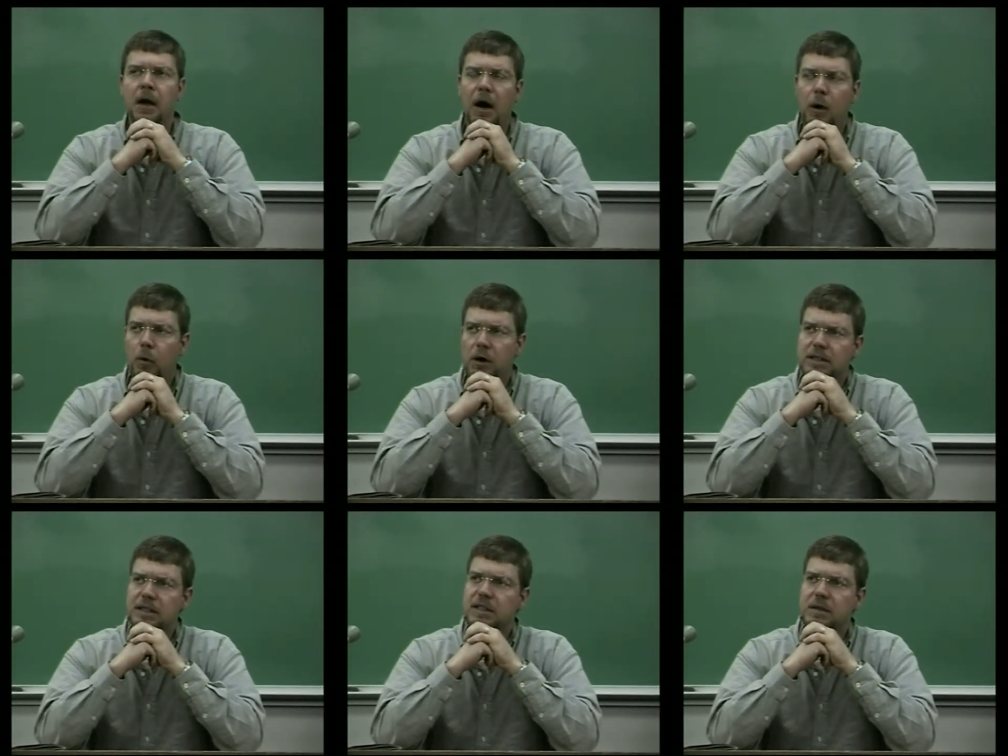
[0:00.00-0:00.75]
I
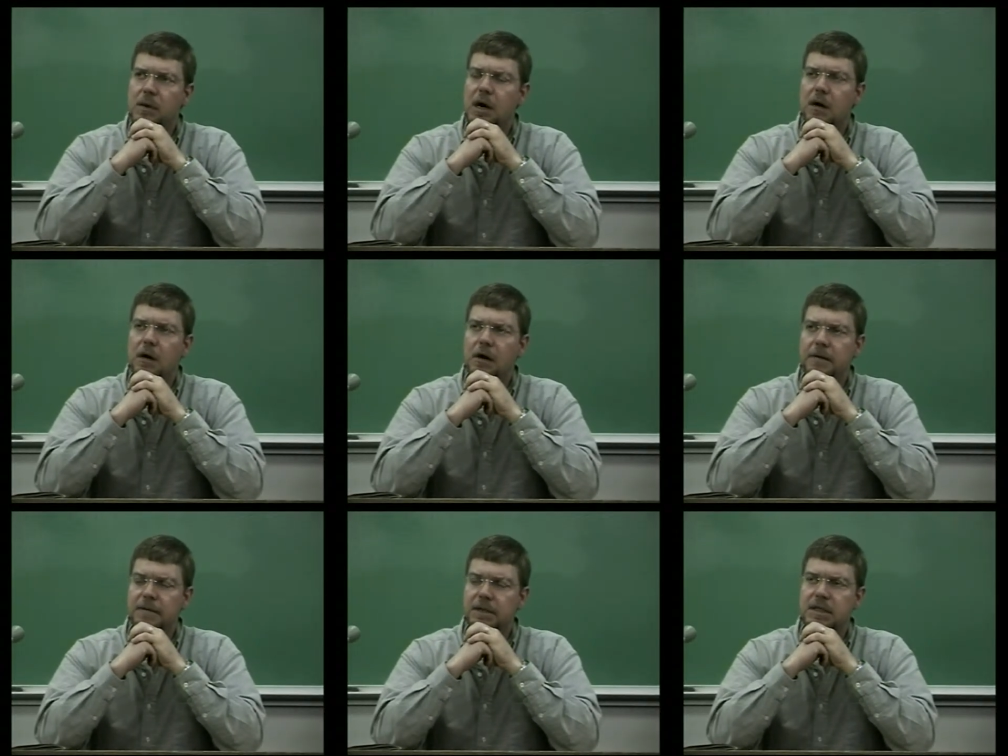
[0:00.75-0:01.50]
walked into my
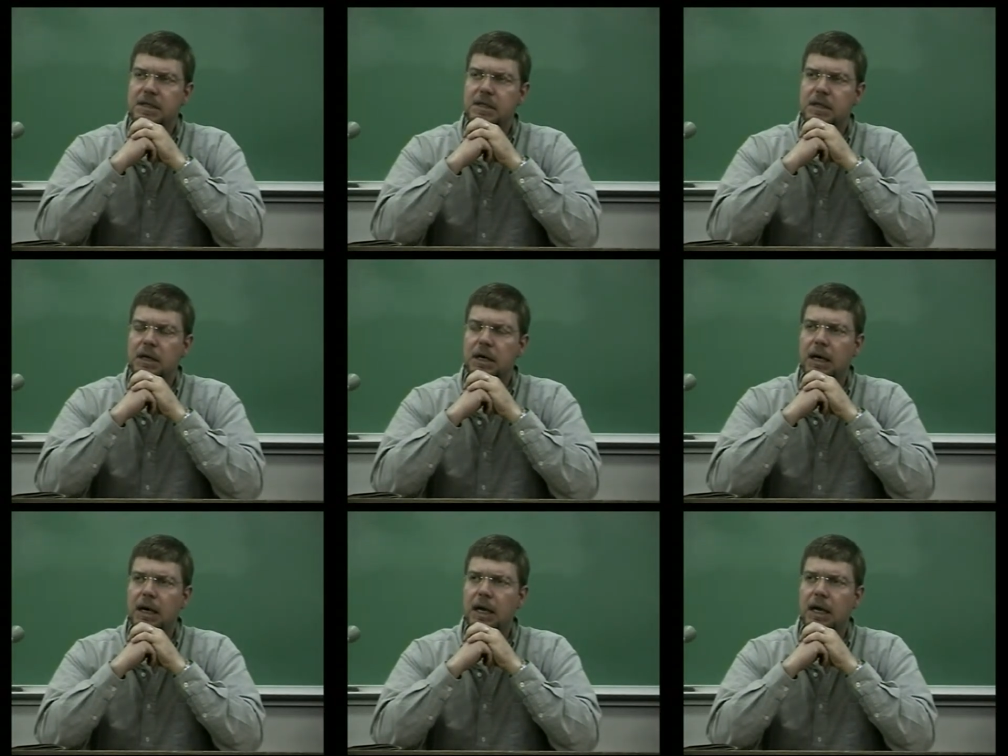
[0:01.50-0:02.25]
office,
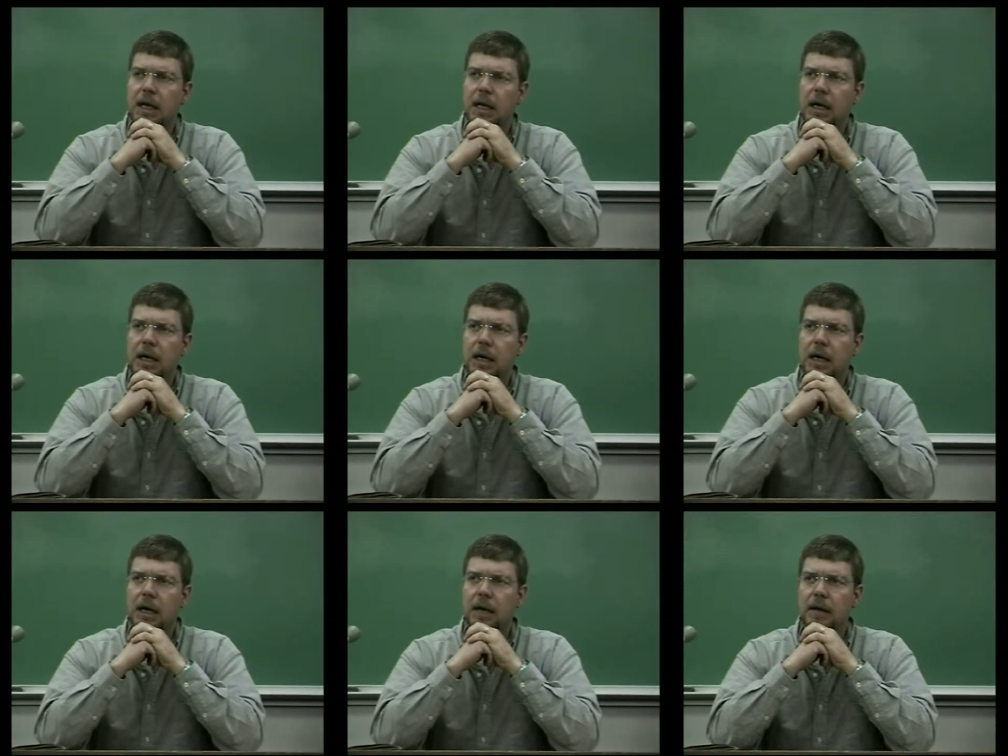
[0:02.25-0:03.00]
and
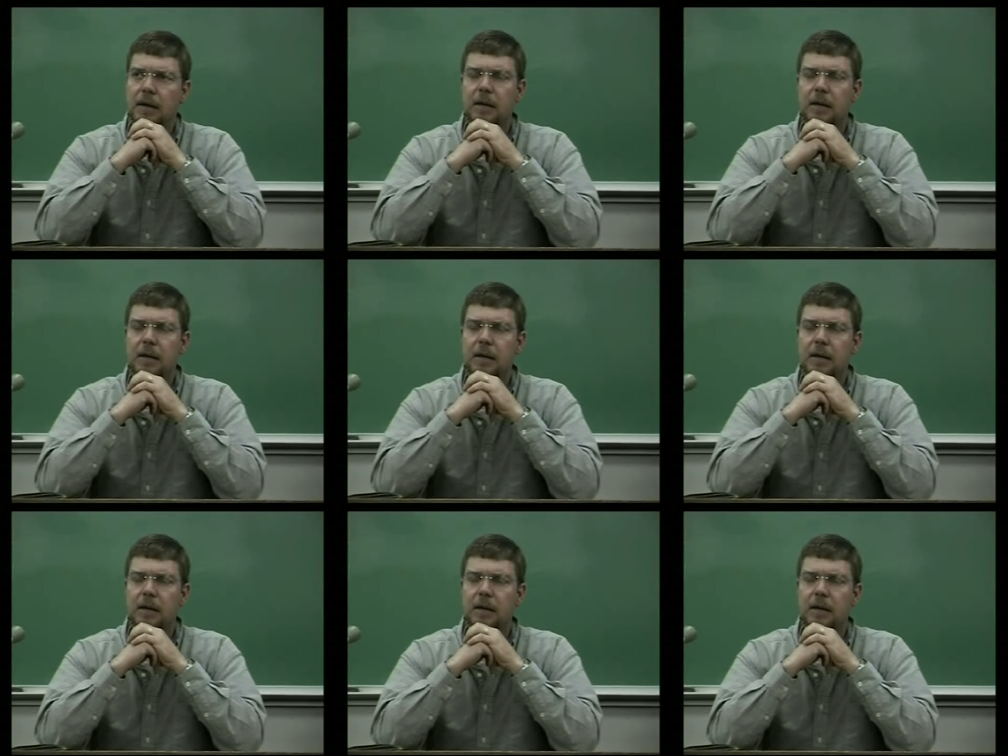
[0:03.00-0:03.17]
uh,